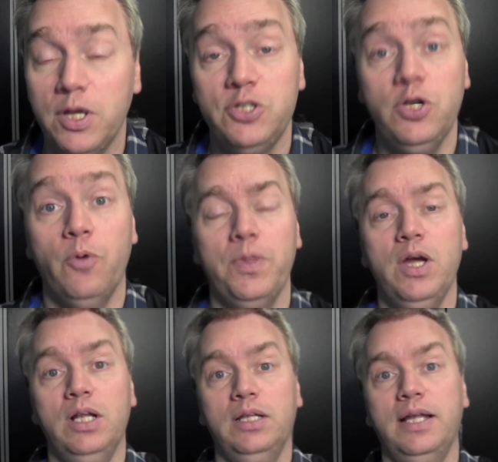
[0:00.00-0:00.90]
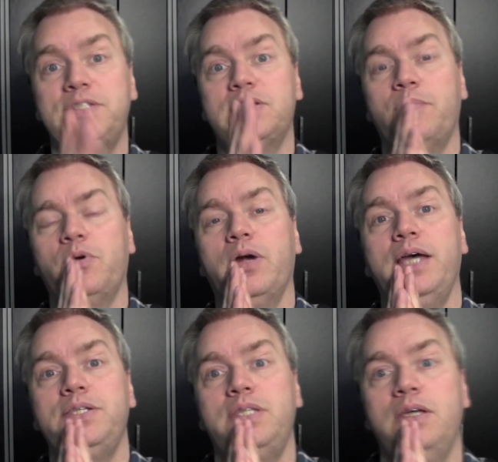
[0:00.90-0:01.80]
So let's
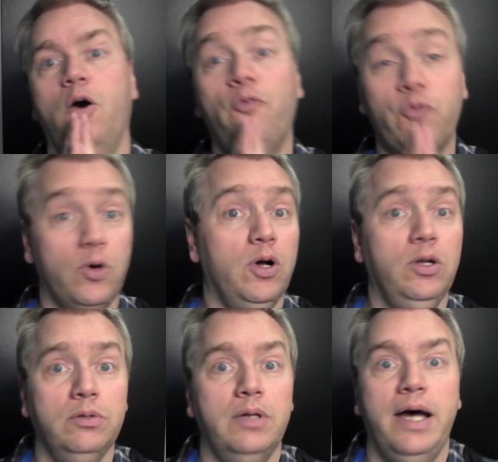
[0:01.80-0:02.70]
summarize the overall.